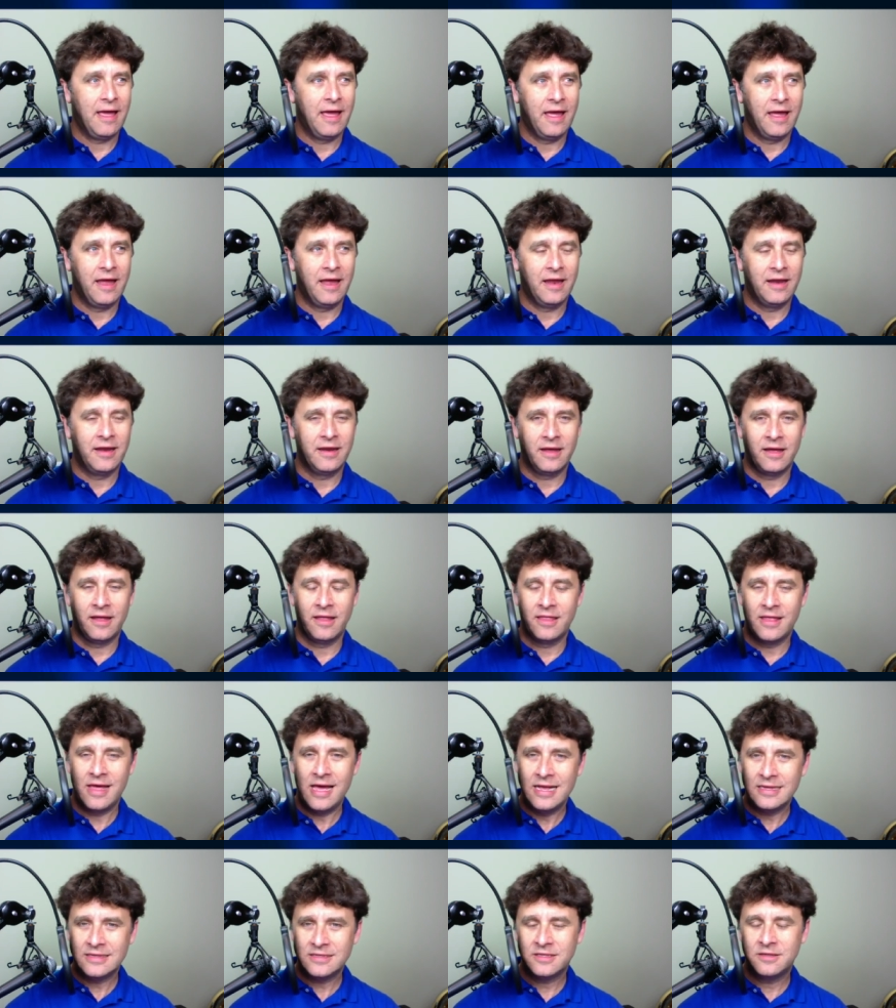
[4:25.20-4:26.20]
And
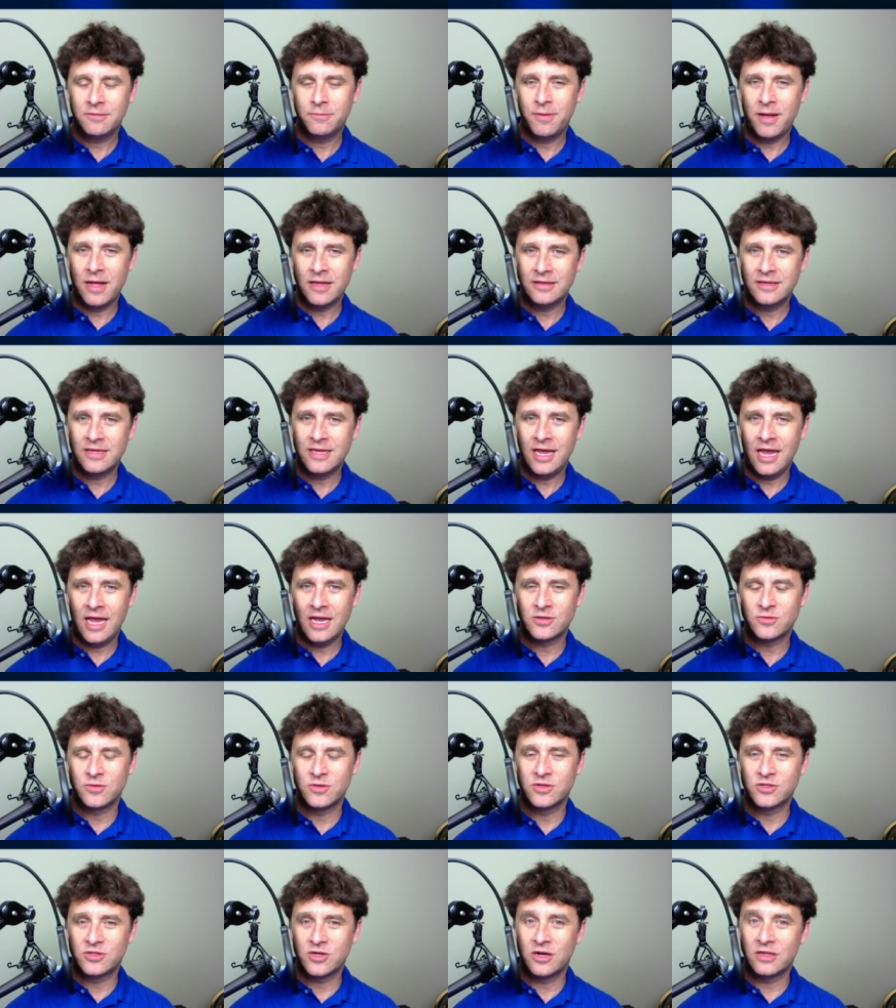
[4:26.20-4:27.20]
uh, that's about the
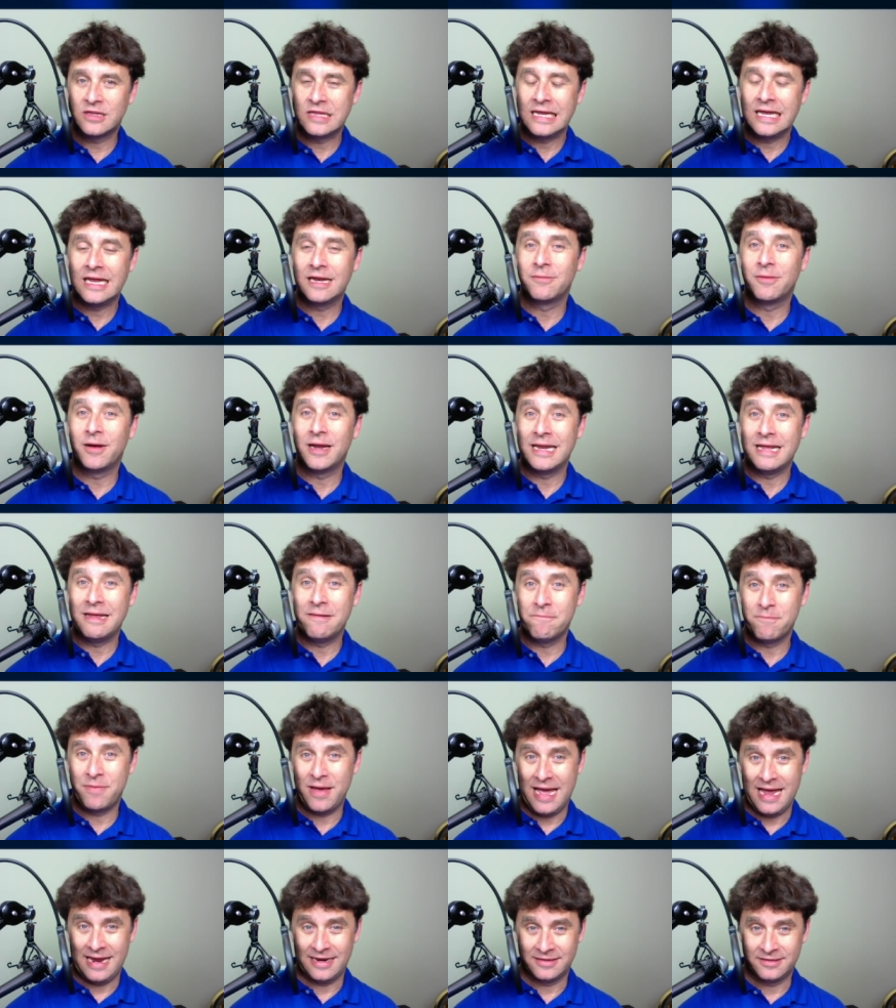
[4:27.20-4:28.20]
age when you start thinking about
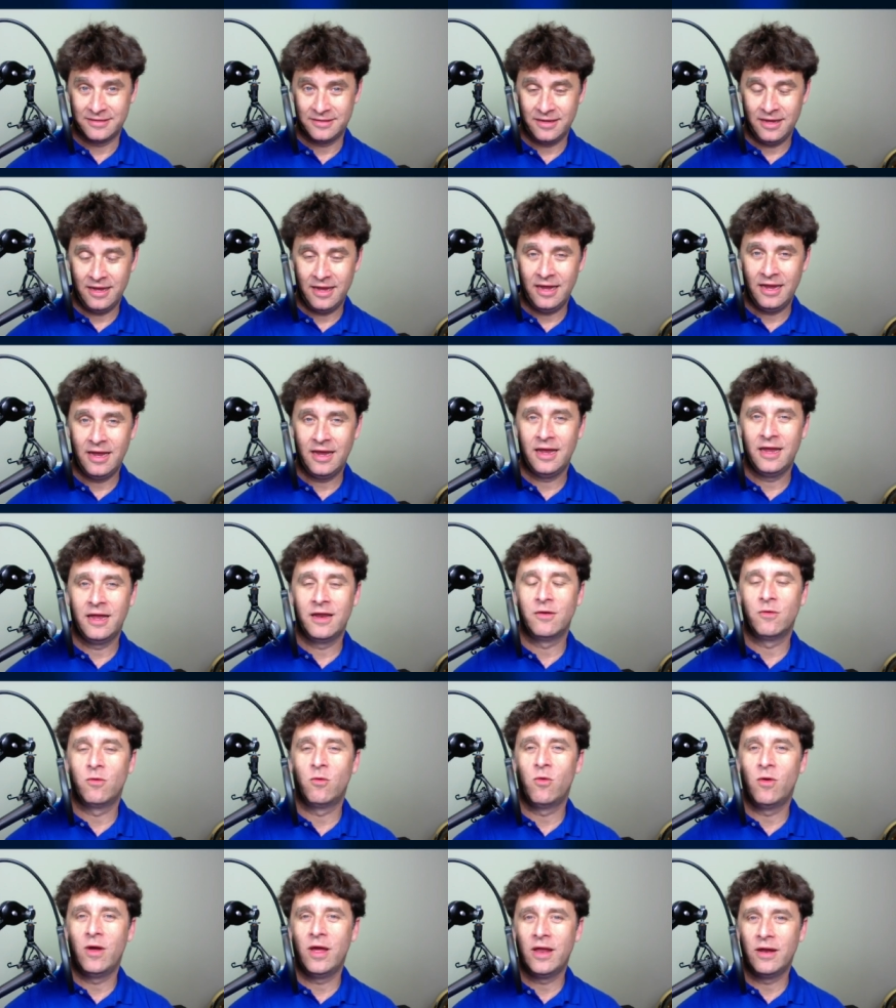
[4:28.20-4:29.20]
impact.
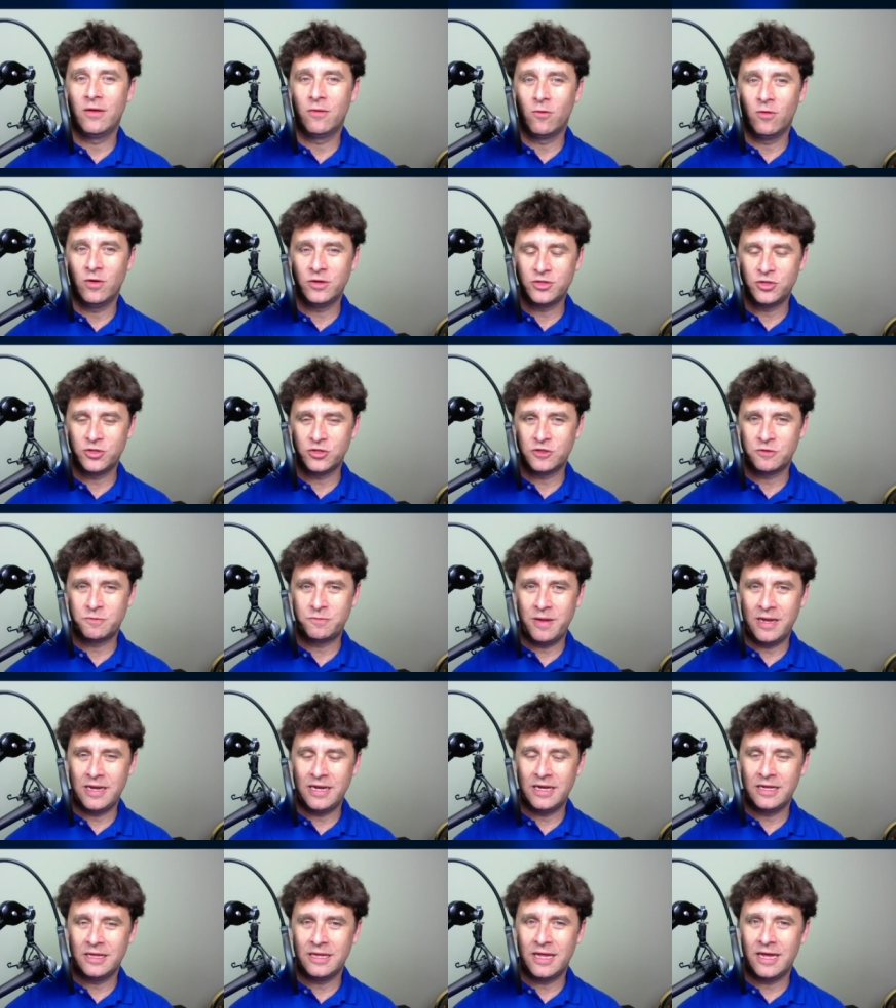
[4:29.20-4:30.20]
And when what you're
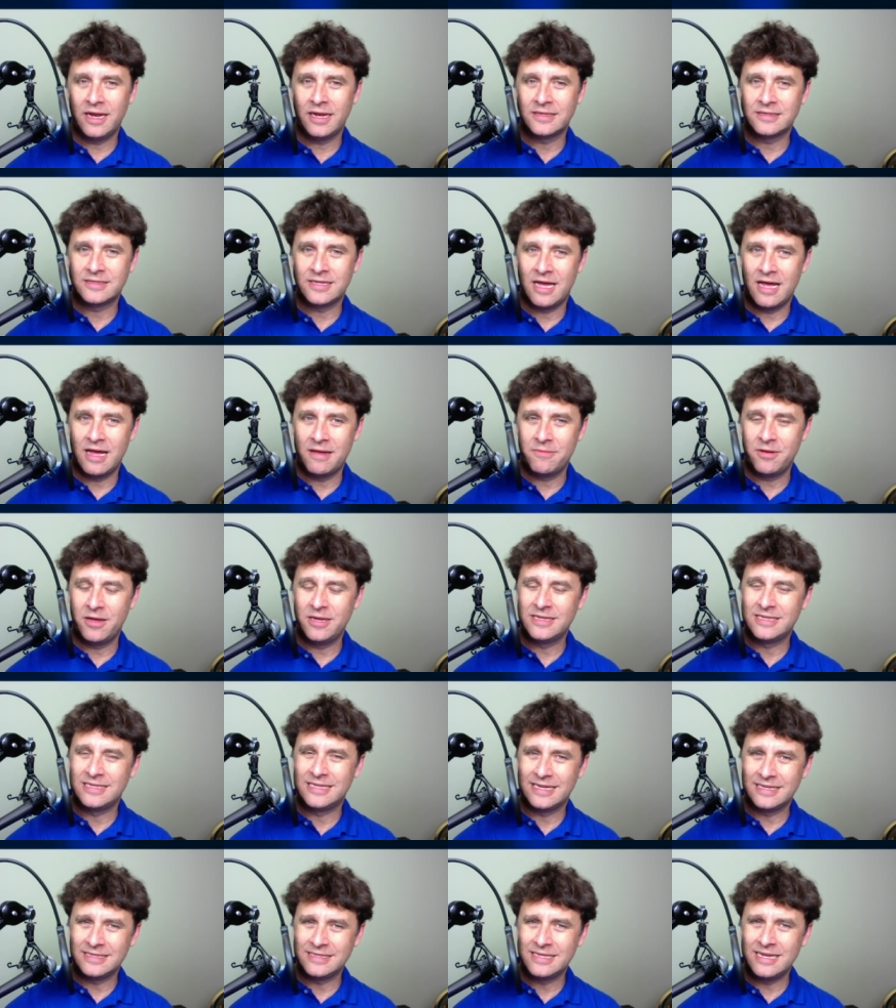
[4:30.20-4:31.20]
spending a lot of time
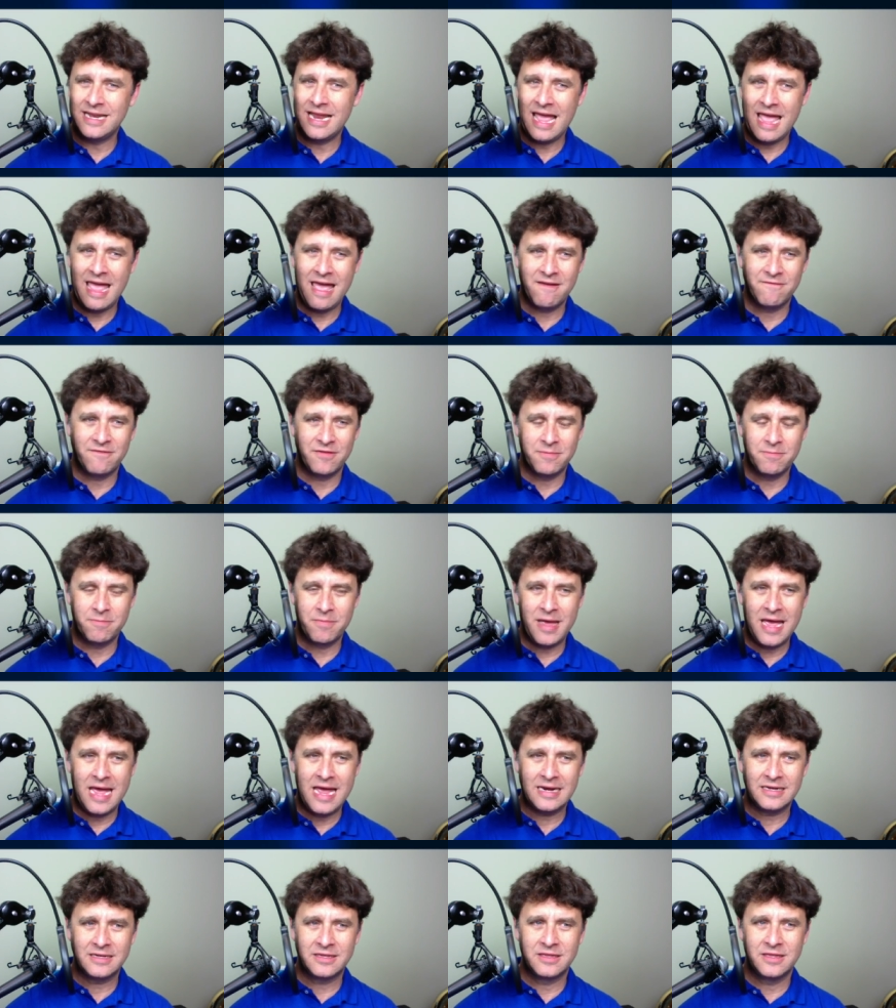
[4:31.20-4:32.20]
on doesn't have
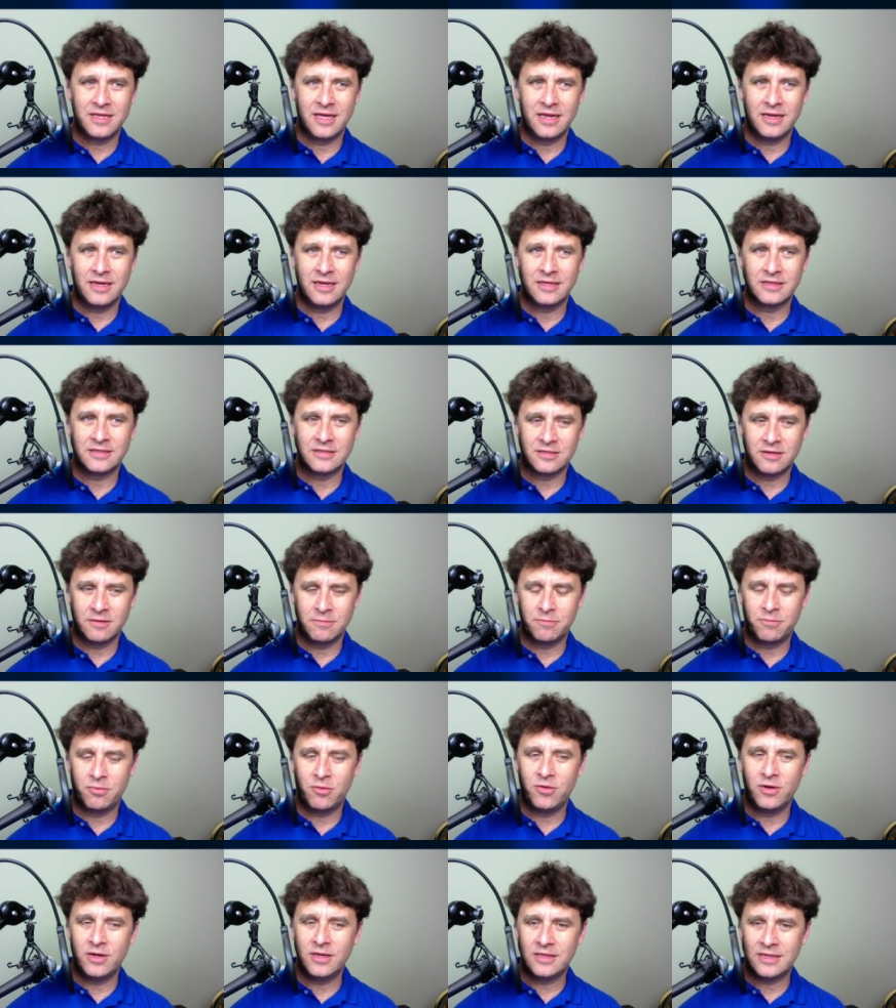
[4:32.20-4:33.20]
impact, then at
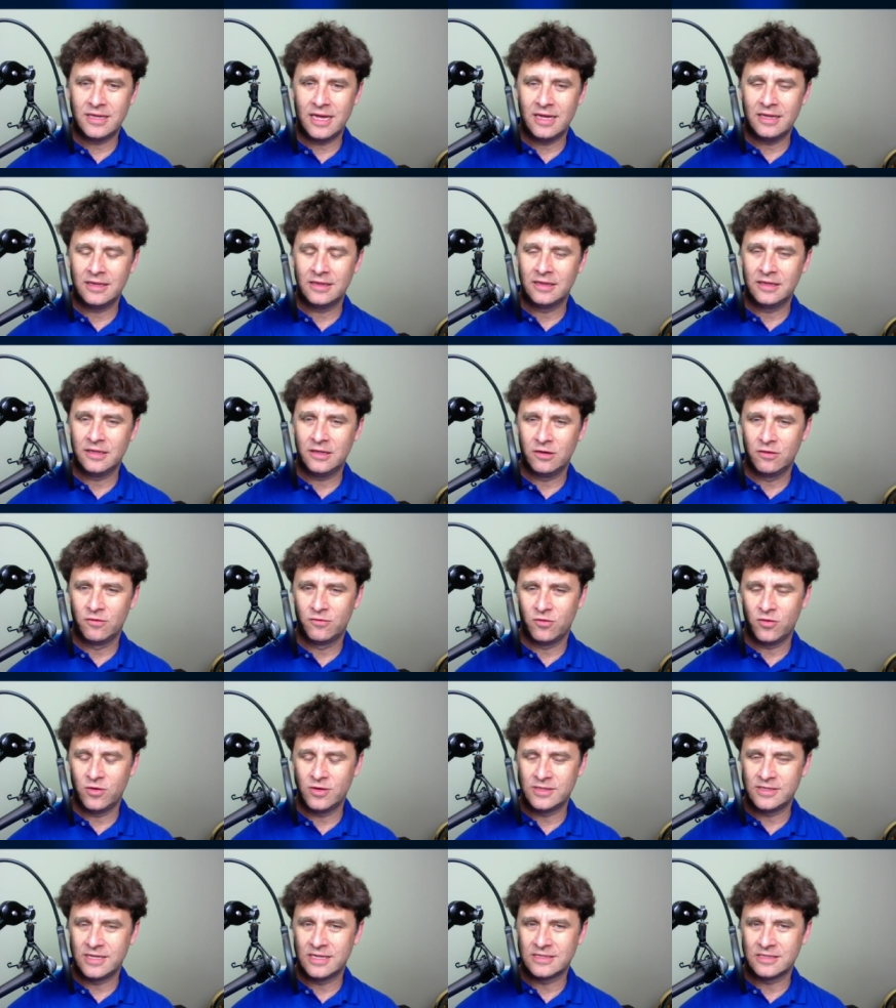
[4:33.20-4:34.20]
some point that little
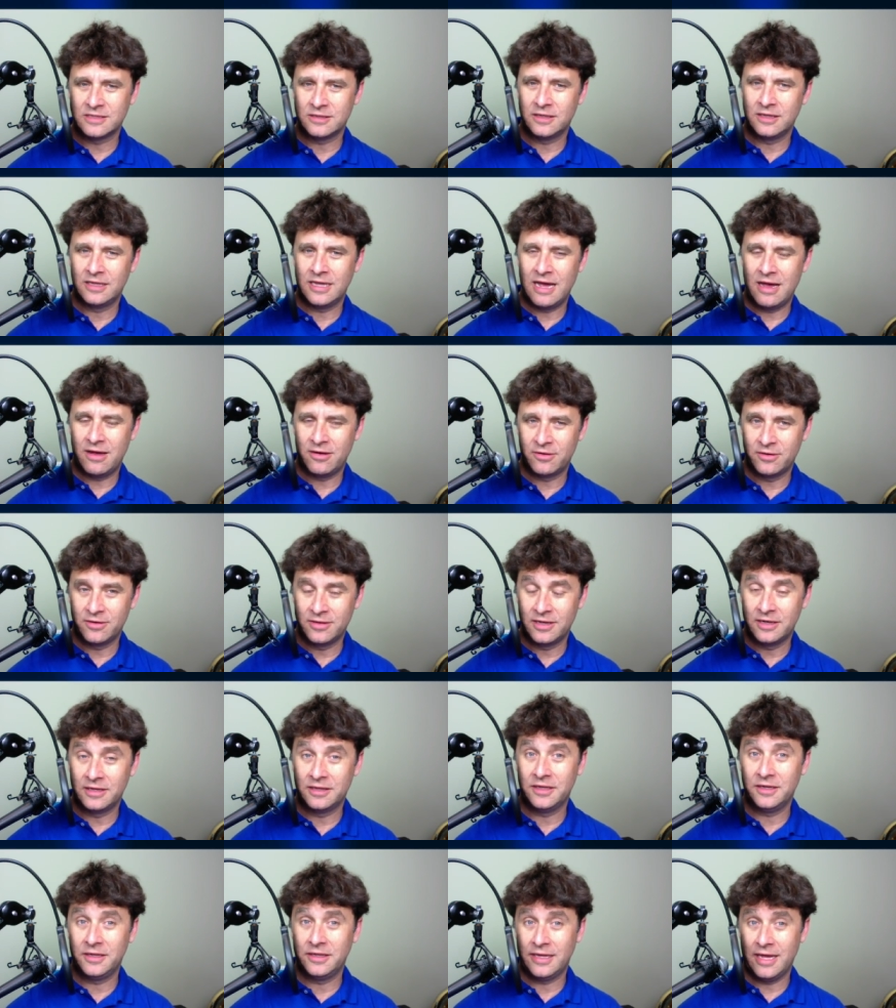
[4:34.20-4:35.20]
voice gets a little louder and
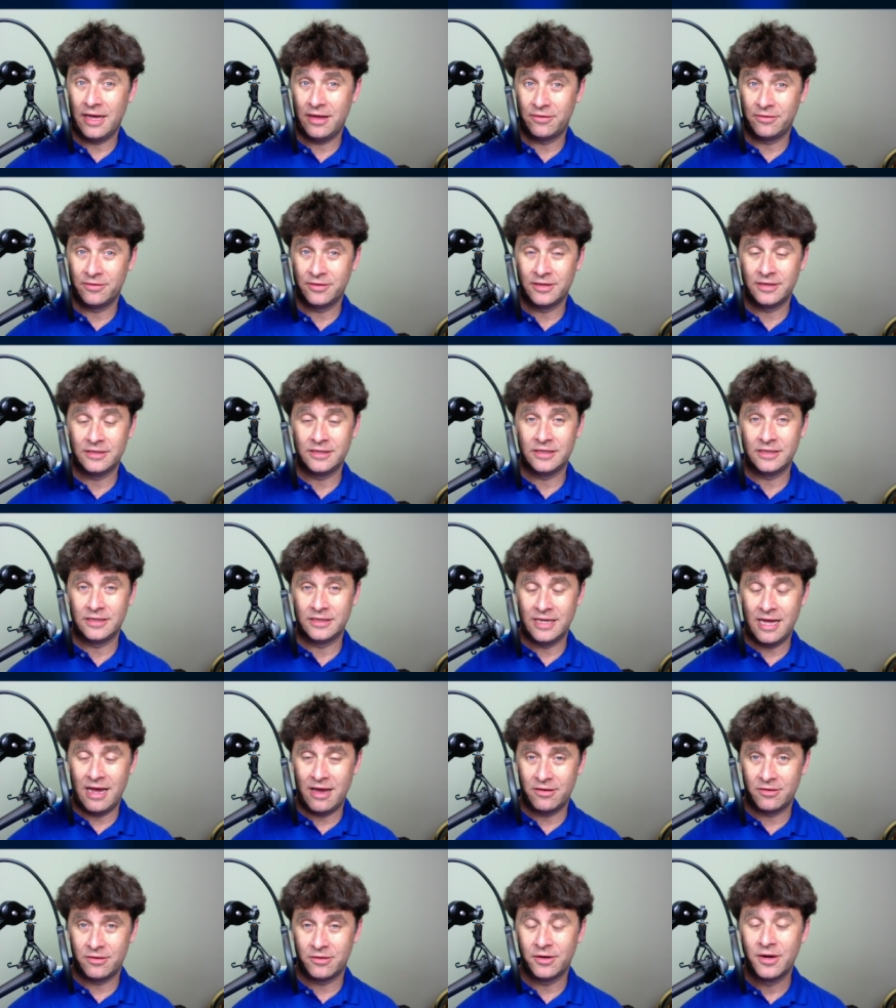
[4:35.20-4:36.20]
then a little louder and then a little
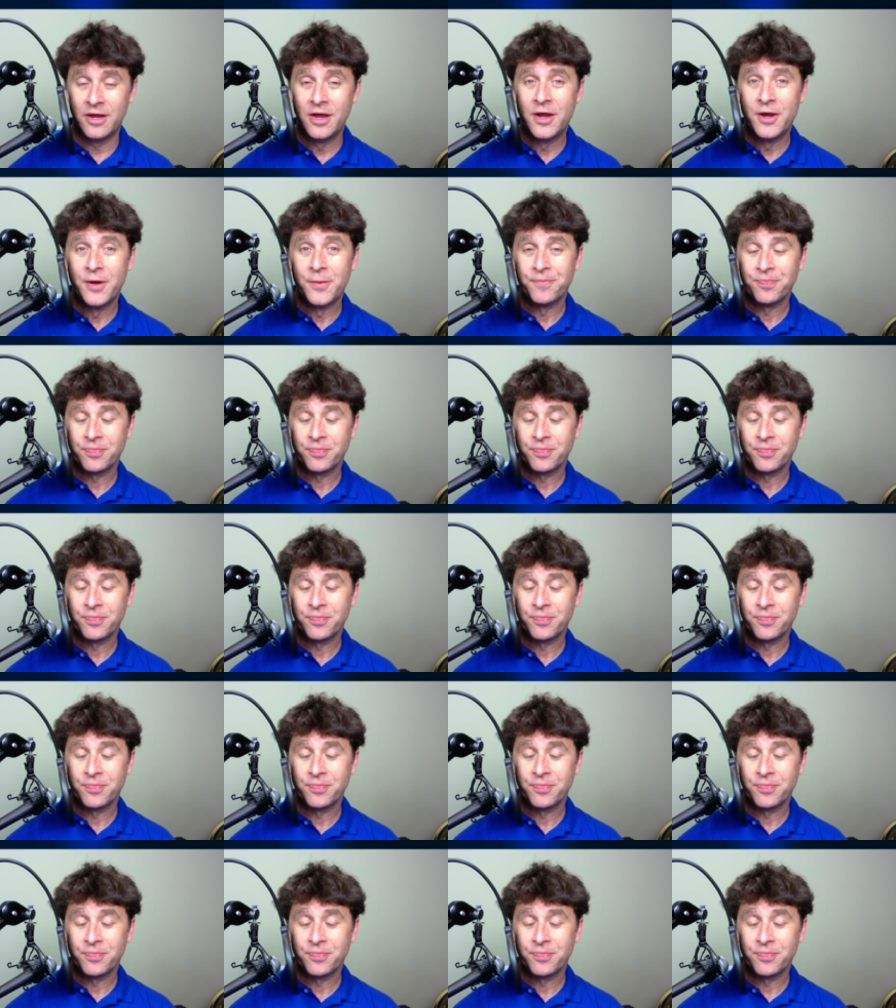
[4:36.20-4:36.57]
louder,